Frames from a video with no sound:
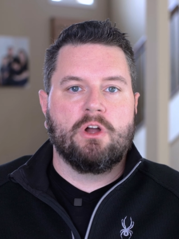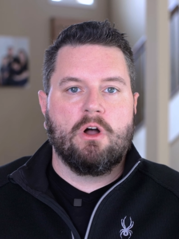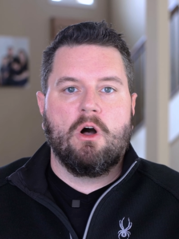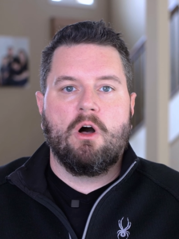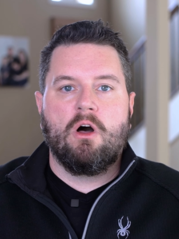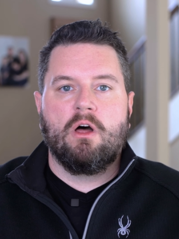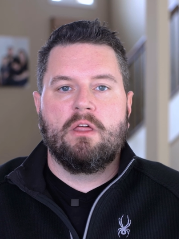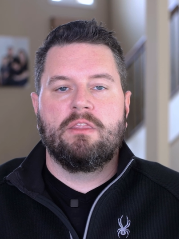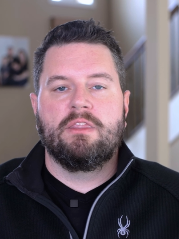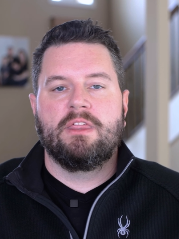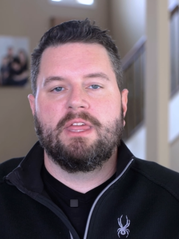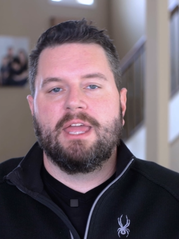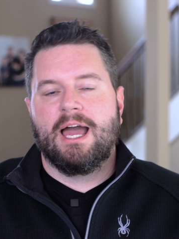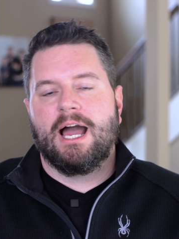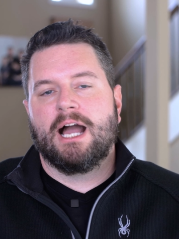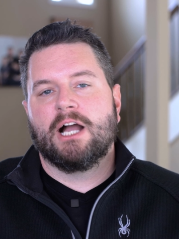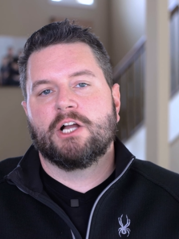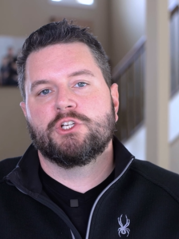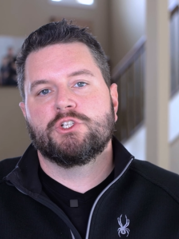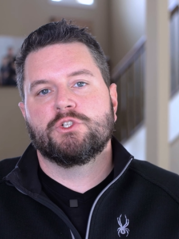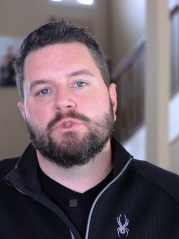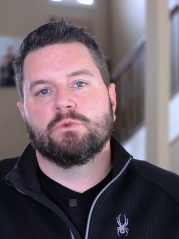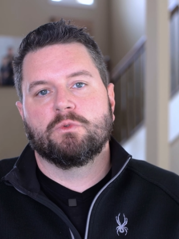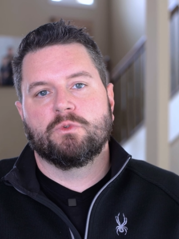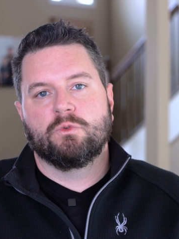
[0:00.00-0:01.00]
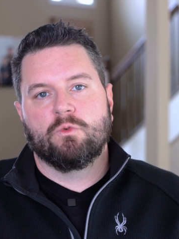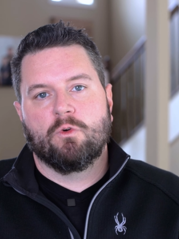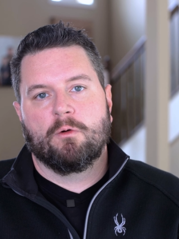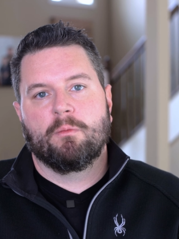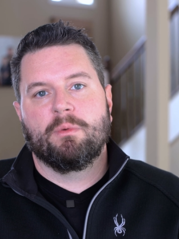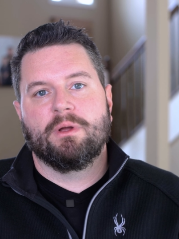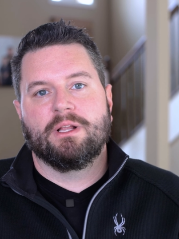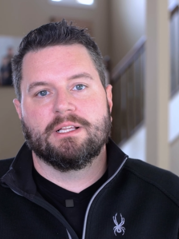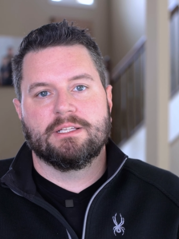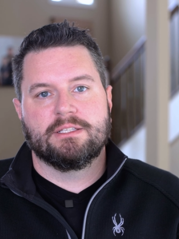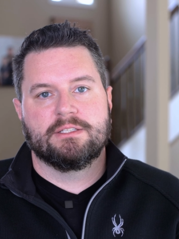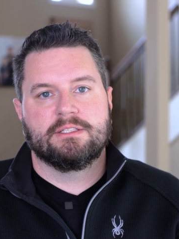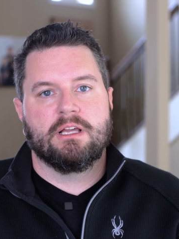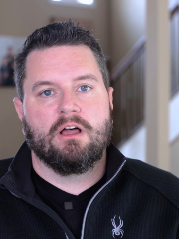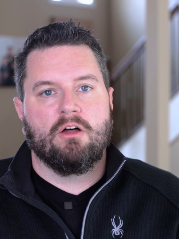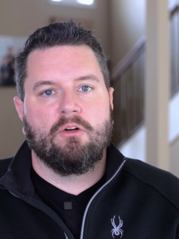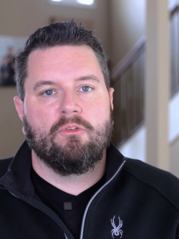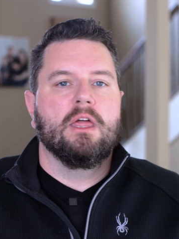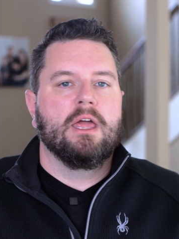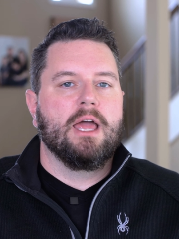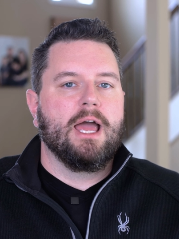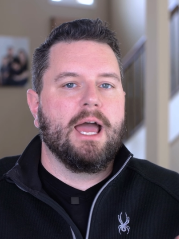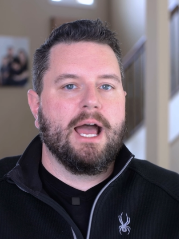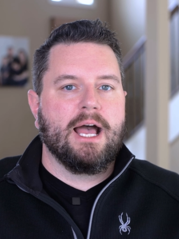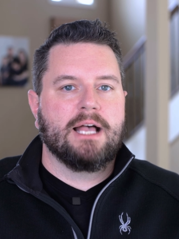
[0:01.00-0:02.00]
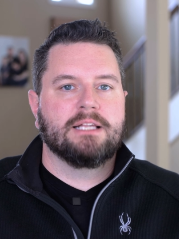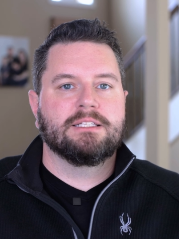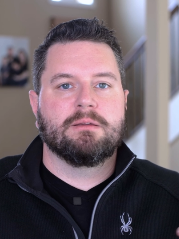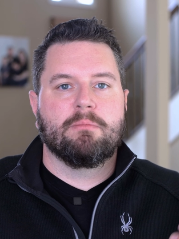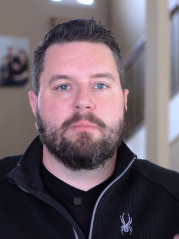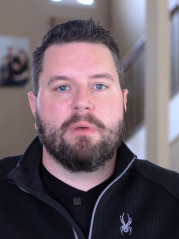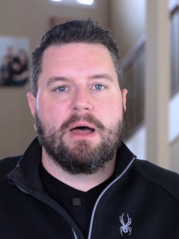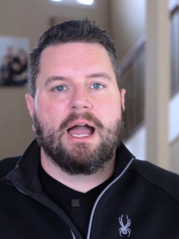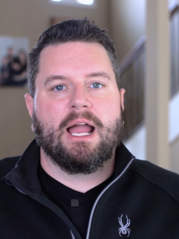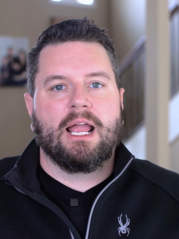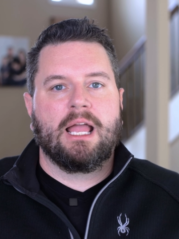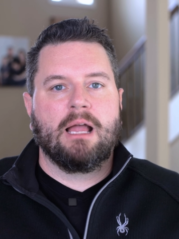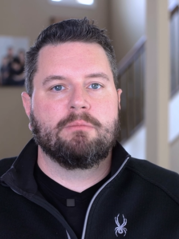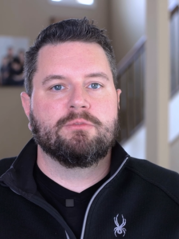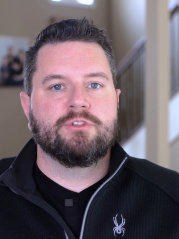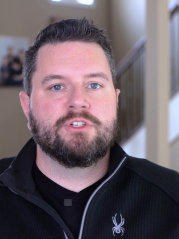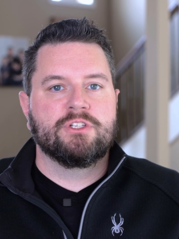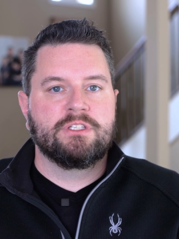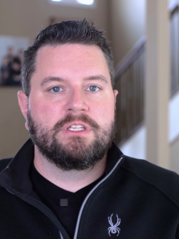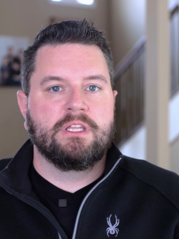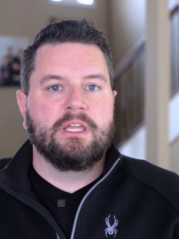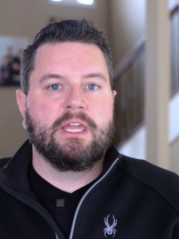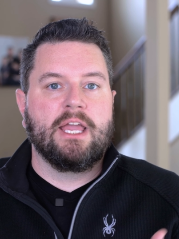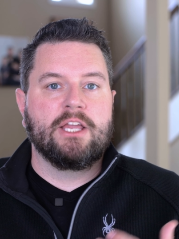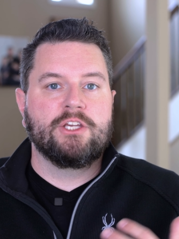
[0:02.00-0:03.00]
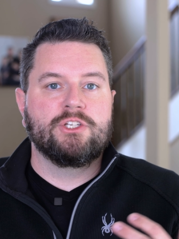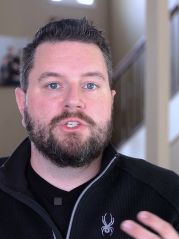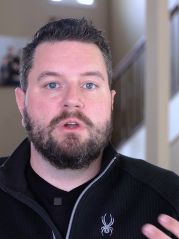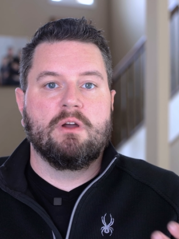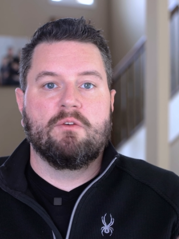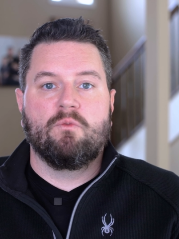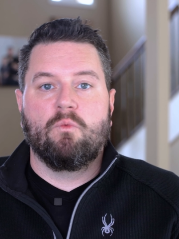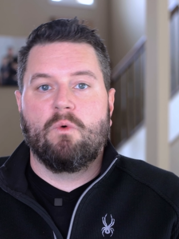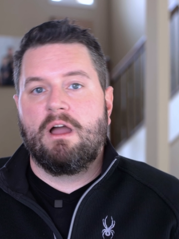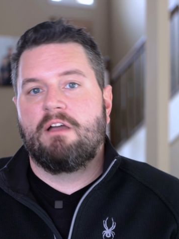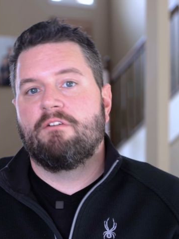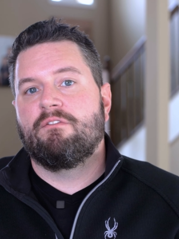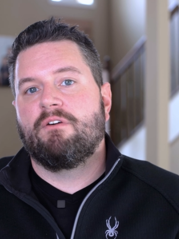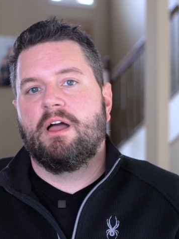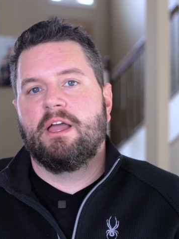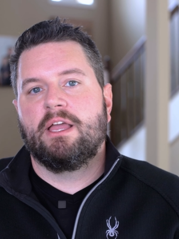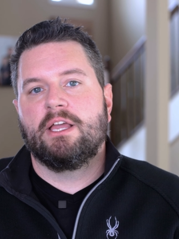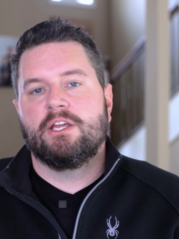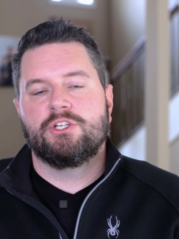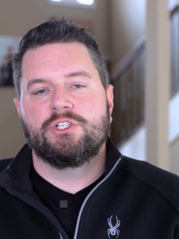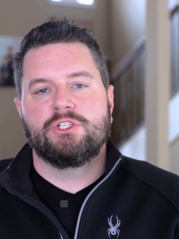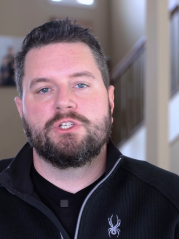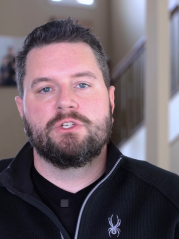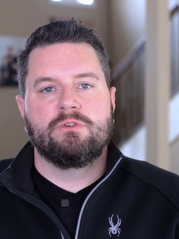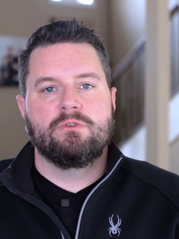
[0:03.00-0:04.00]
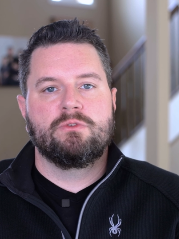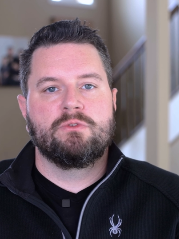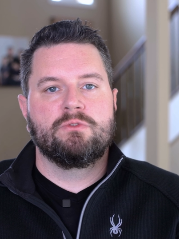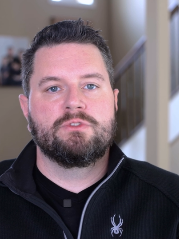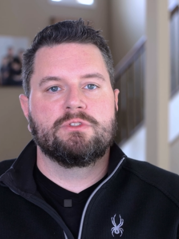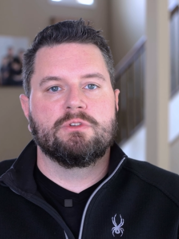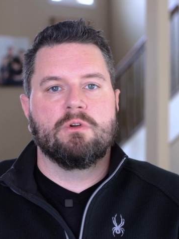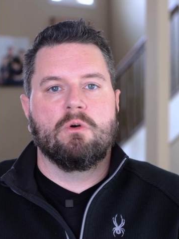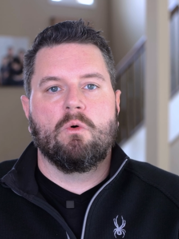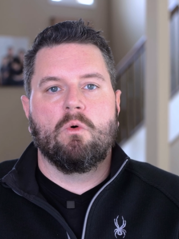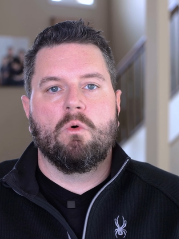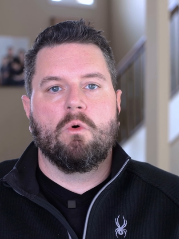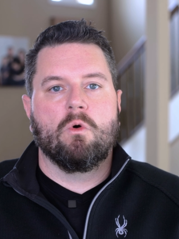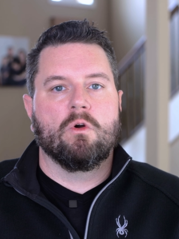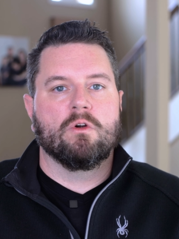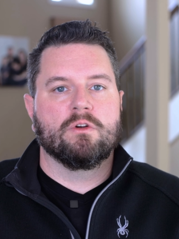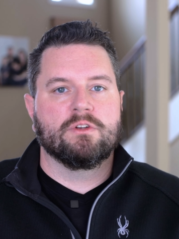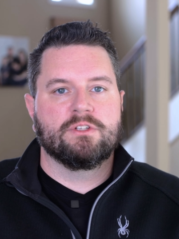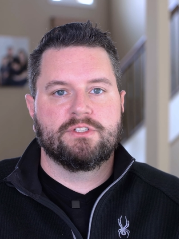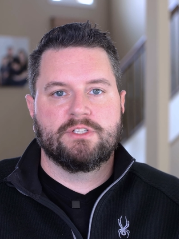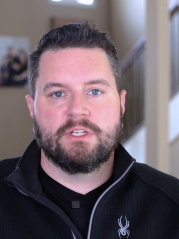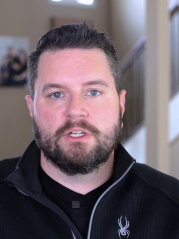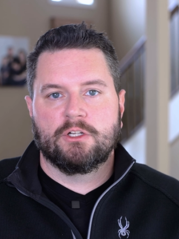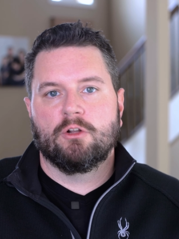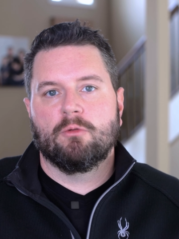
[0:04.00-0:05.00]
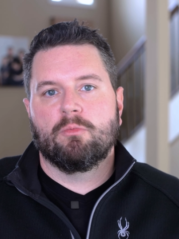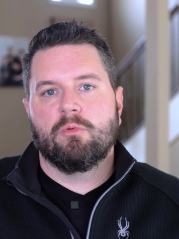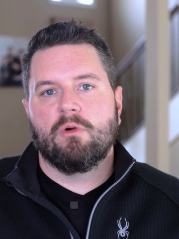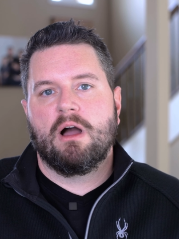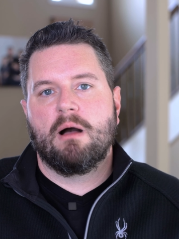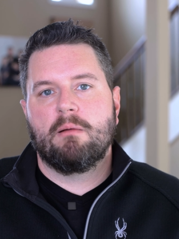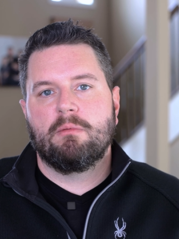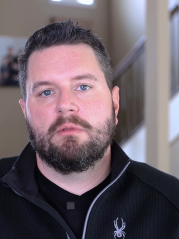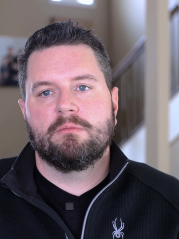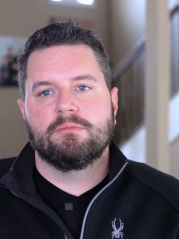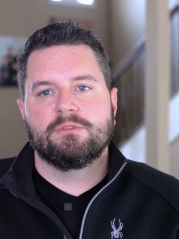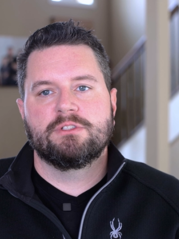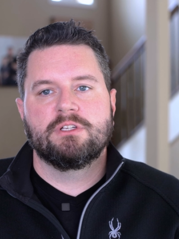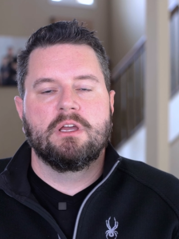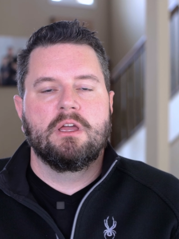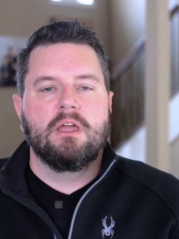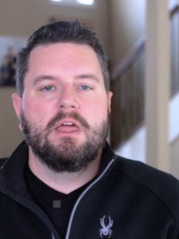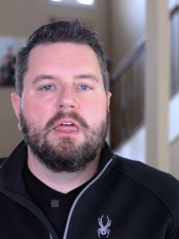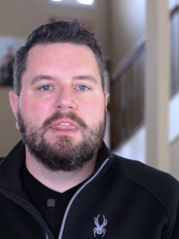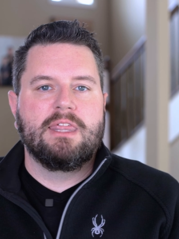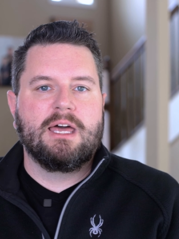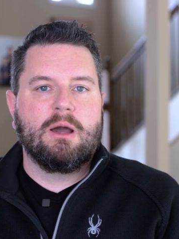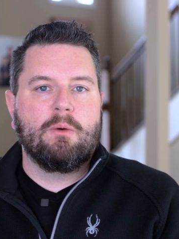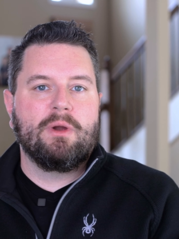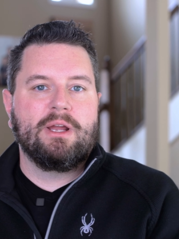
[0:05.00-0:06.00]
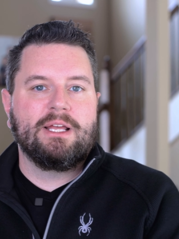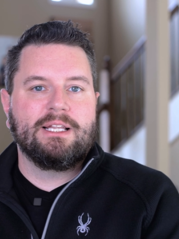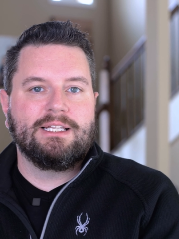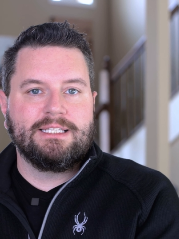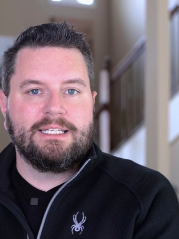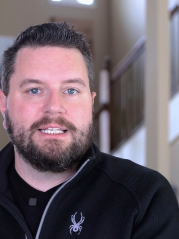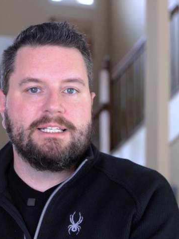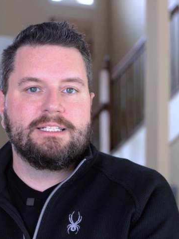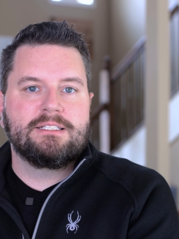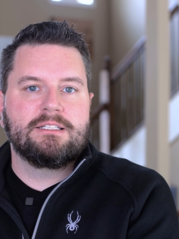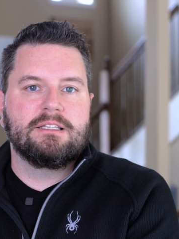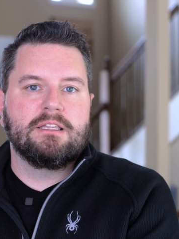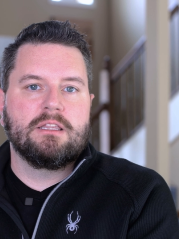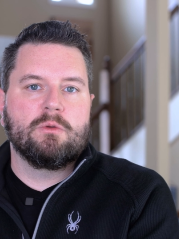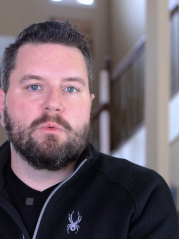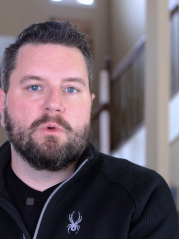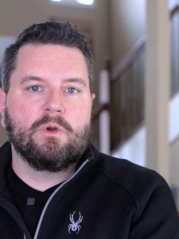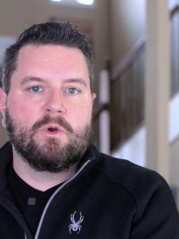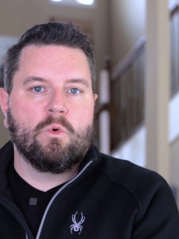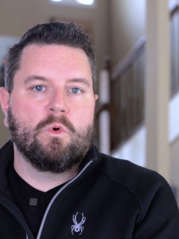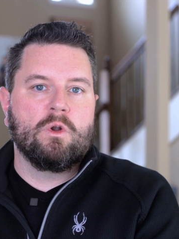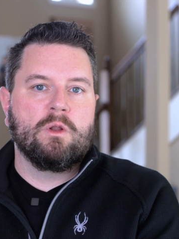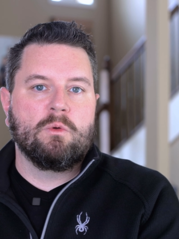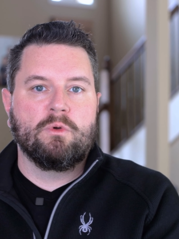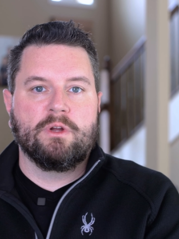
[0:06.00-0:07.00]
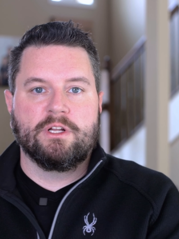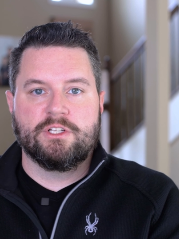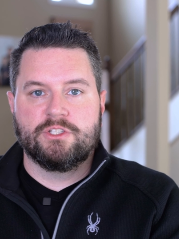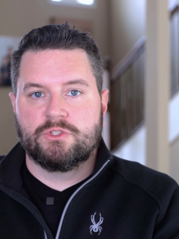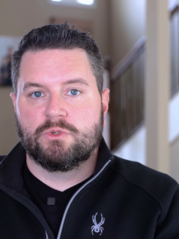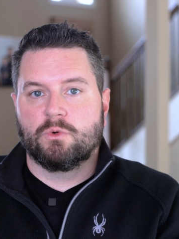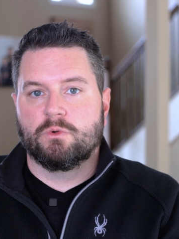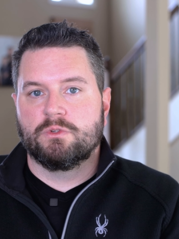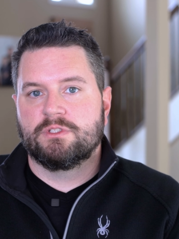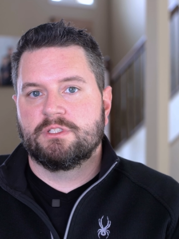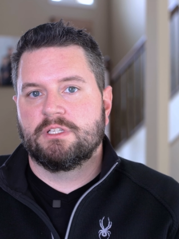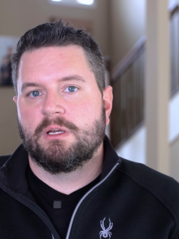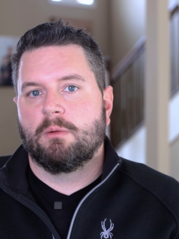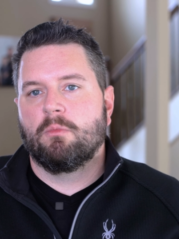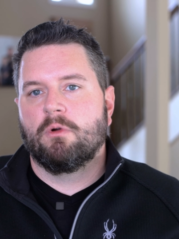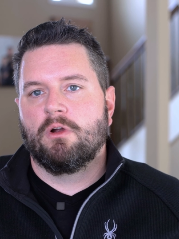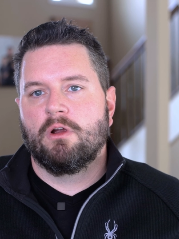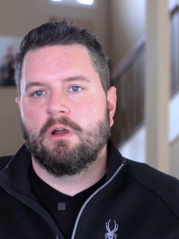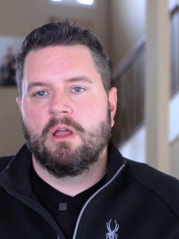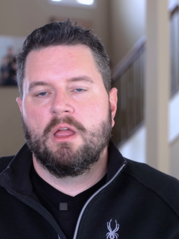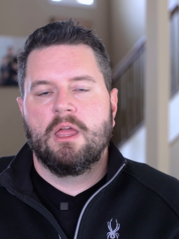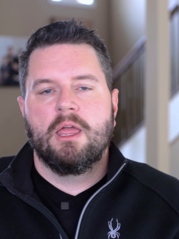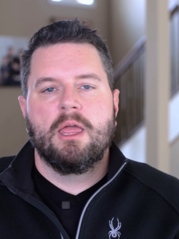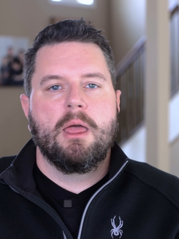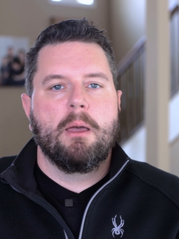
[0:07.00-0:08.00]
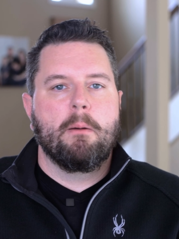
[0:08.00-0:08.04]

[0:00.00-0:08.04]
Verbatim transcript: on the actual doorbell itself as a backup just in case you have Wi-Fi issues or signal problems. That way at least the recording will get stored somewhere.